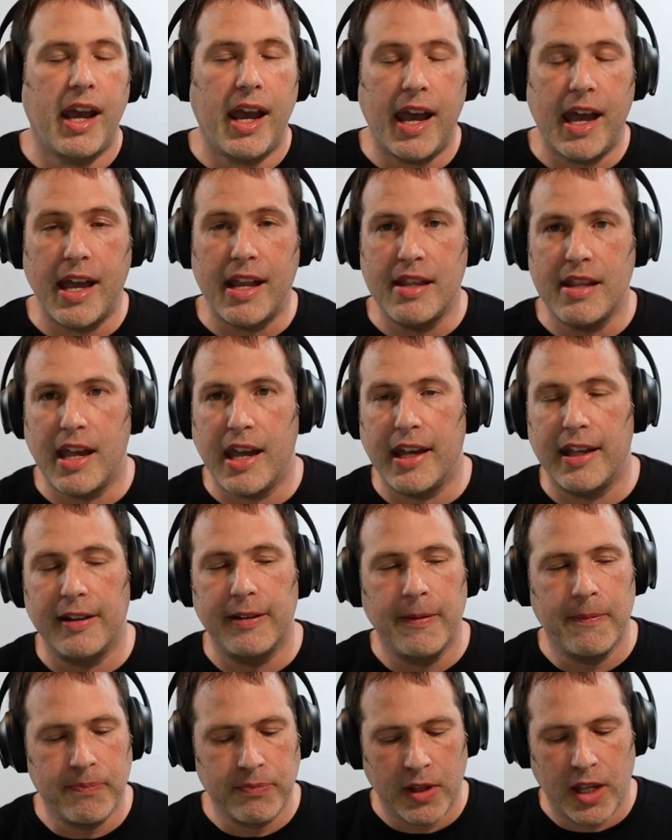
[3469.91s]
And
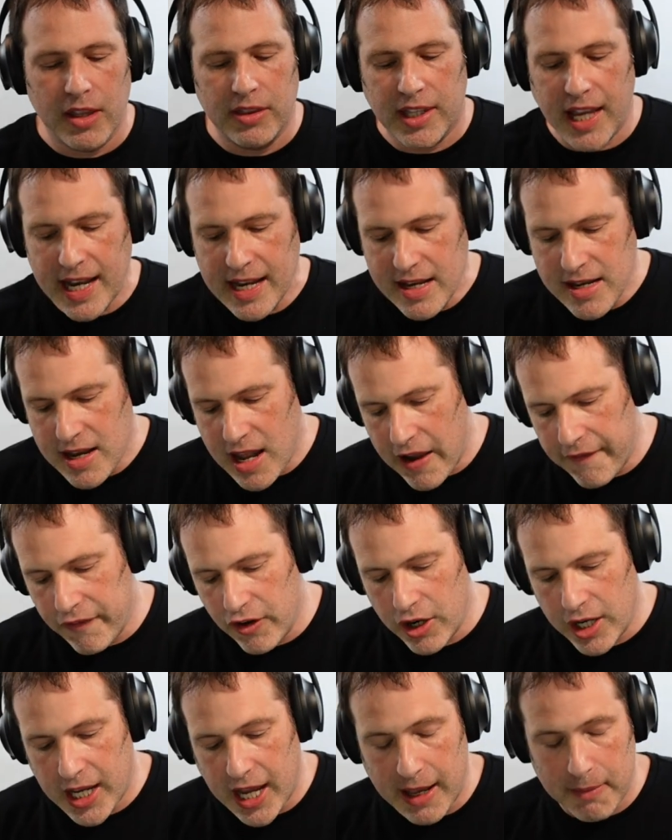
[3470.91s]
then they
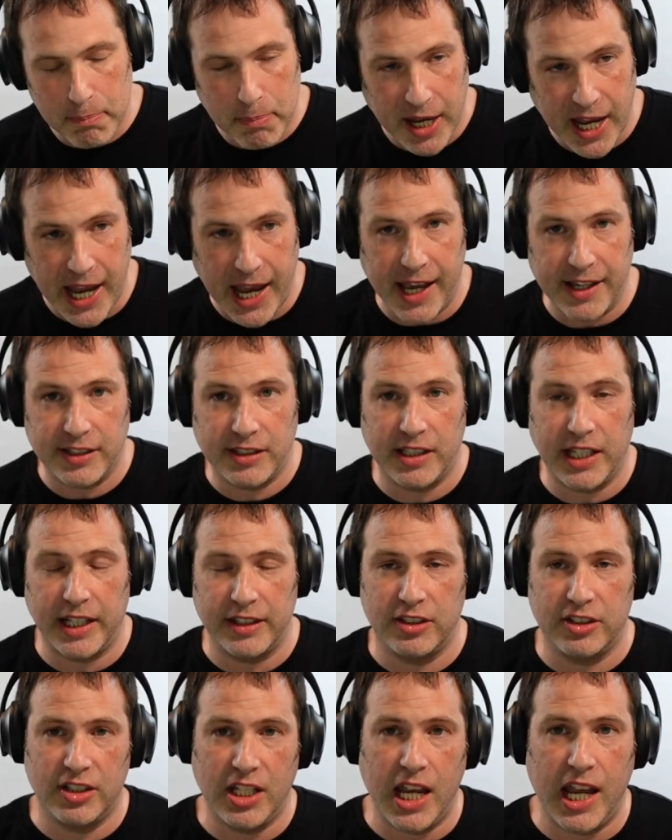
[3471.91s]
never get past
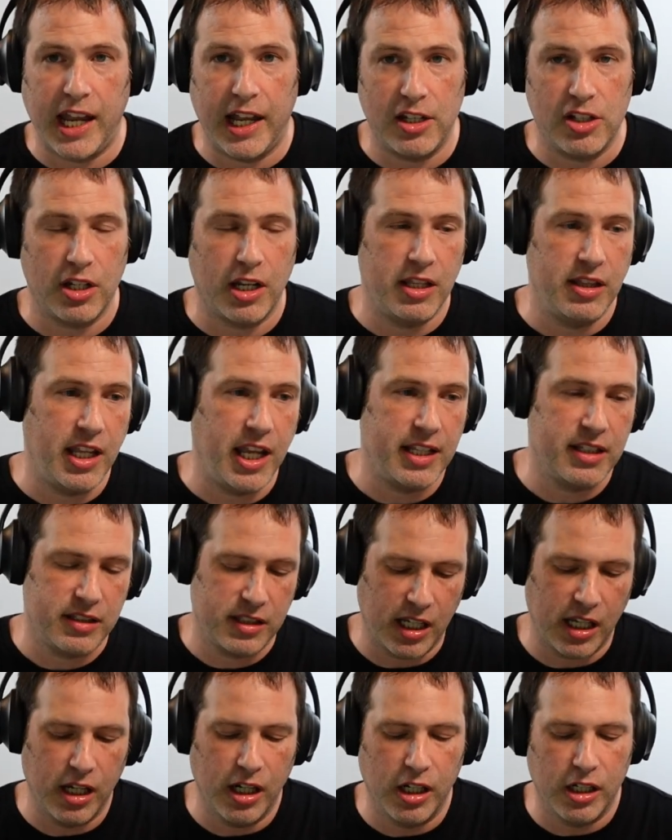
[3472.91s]
that stage and they
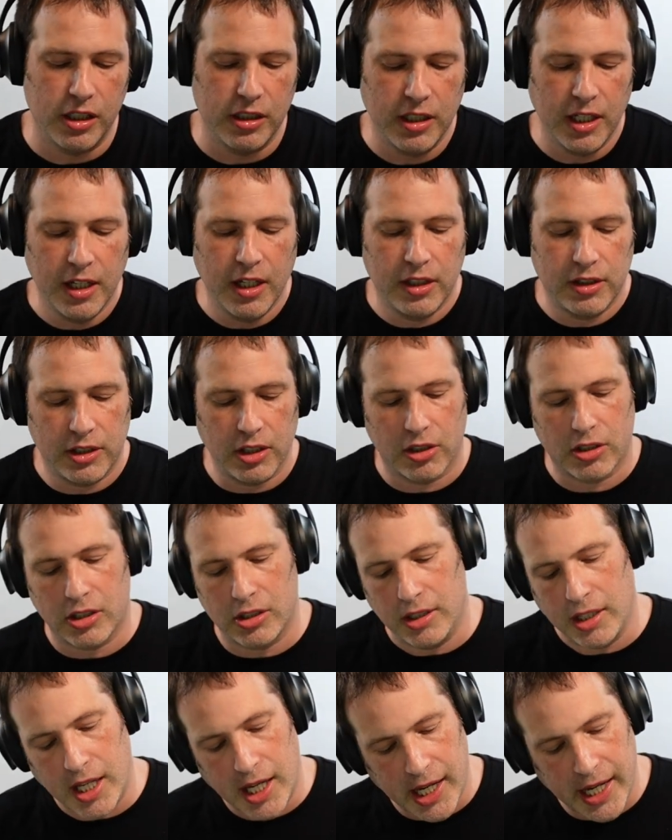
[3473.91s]
tell their
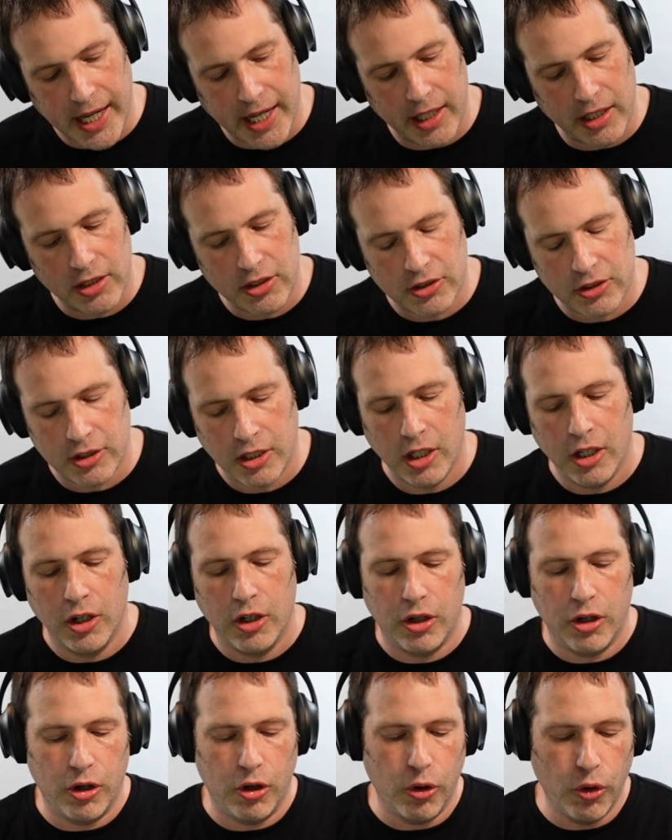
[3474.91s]
clients
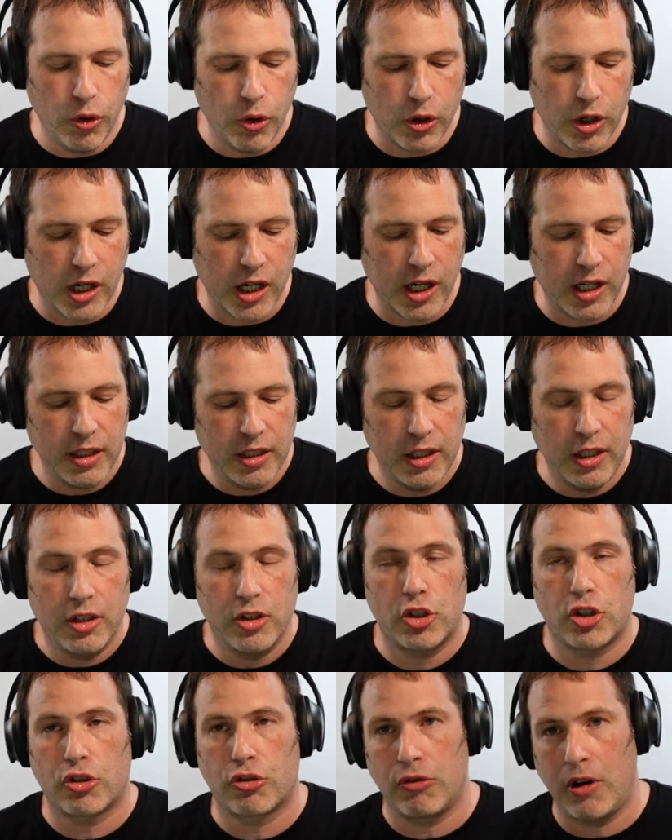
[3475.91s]
or
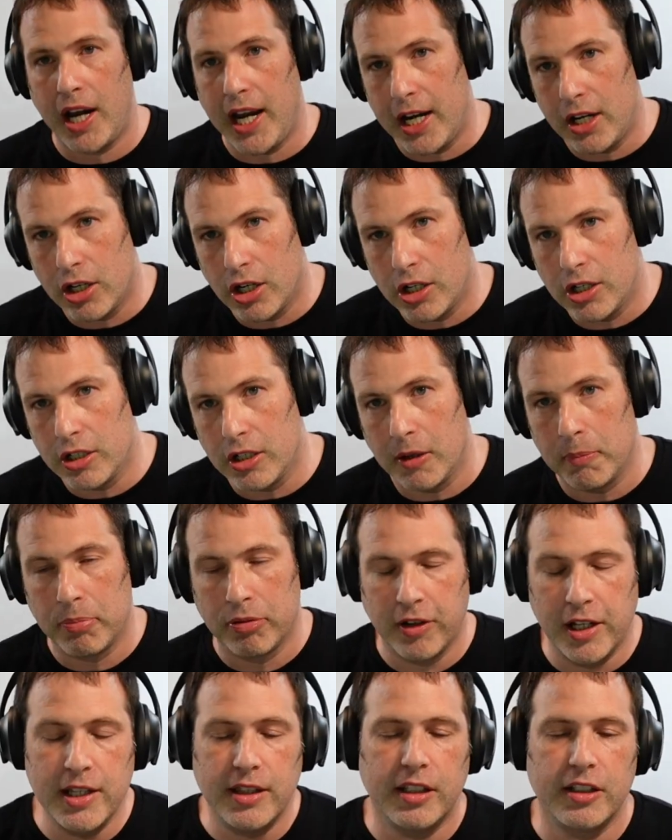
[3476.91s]
trainer
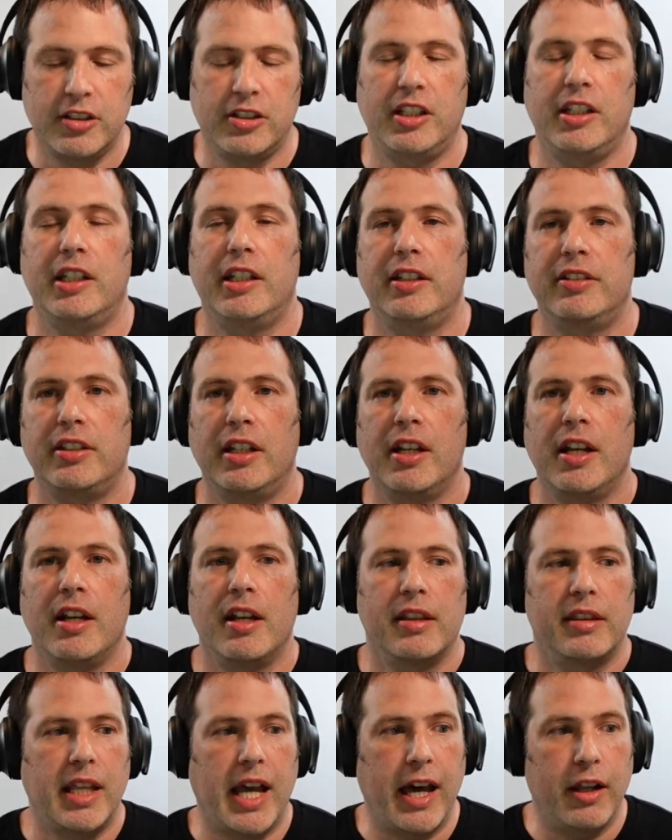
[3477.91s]
apprentices
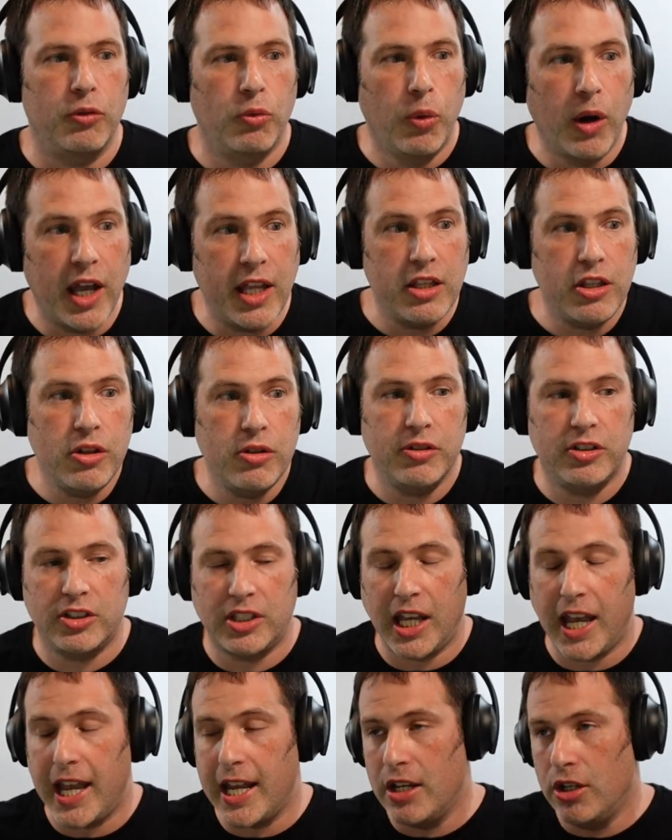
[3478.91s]
that when you
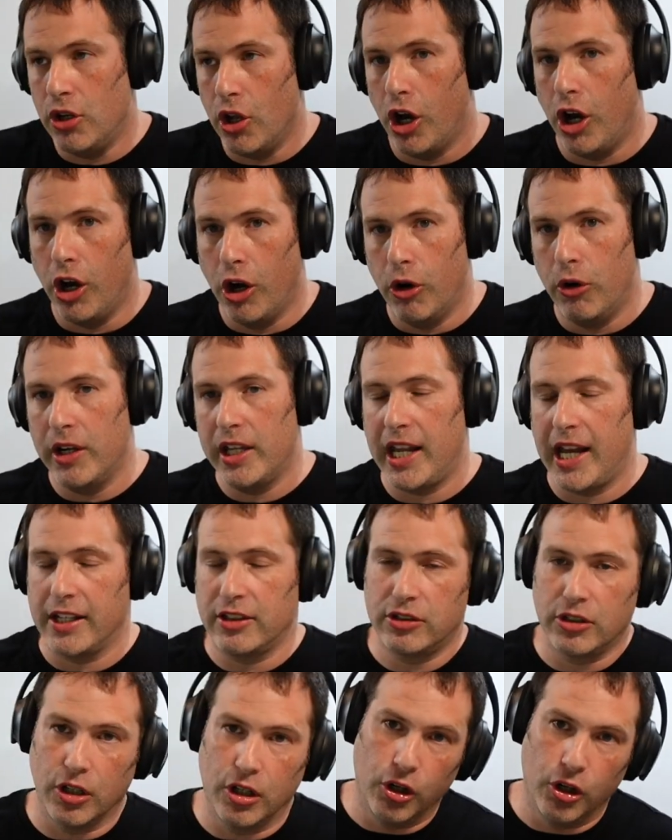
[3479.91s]
say no, it
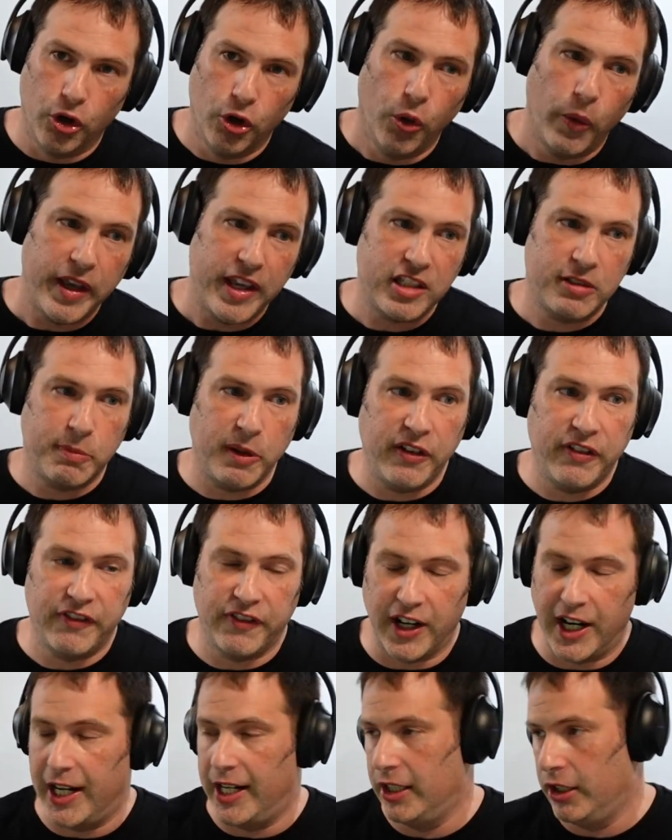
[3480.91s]
has always be
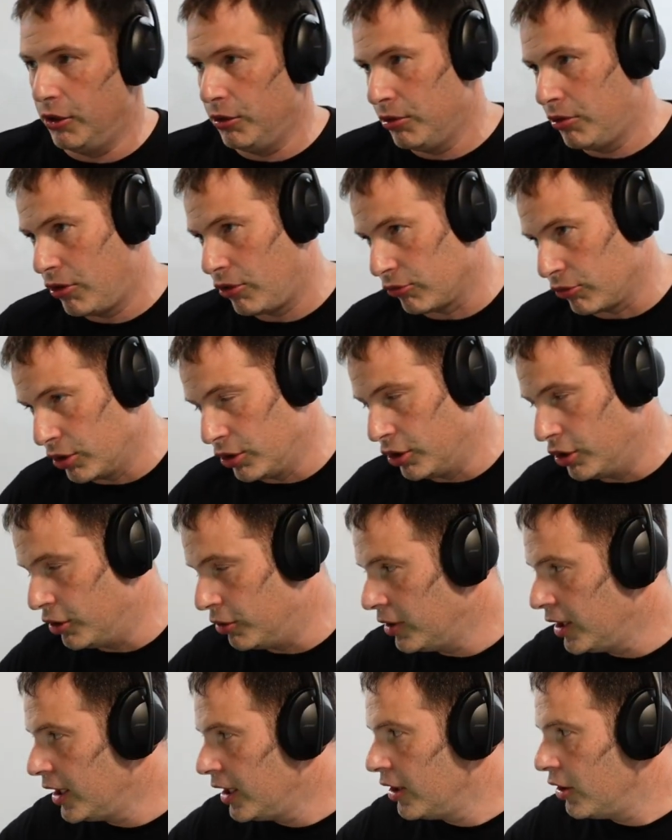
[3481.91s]
followed
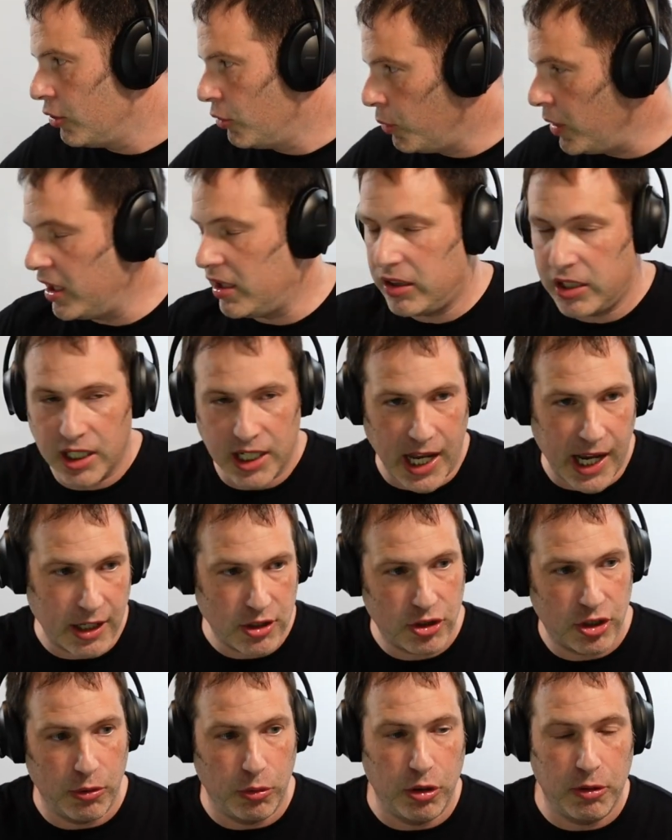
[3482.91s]
through with an
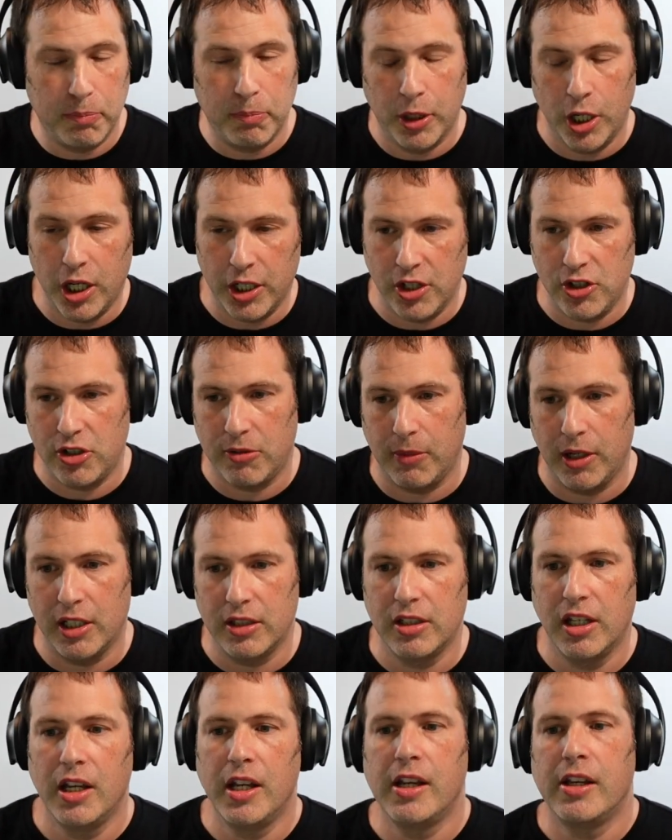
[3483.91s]
actual
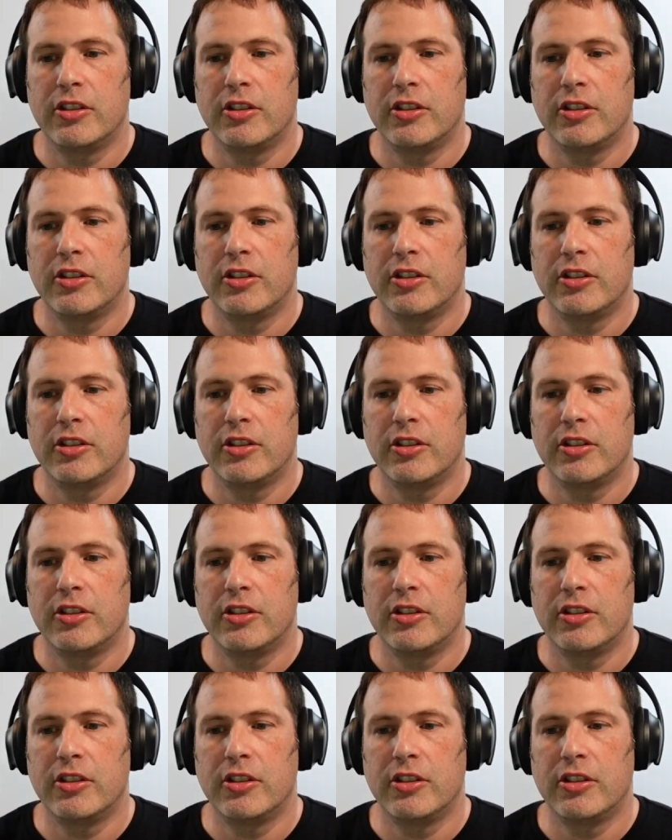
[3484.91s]
punishment.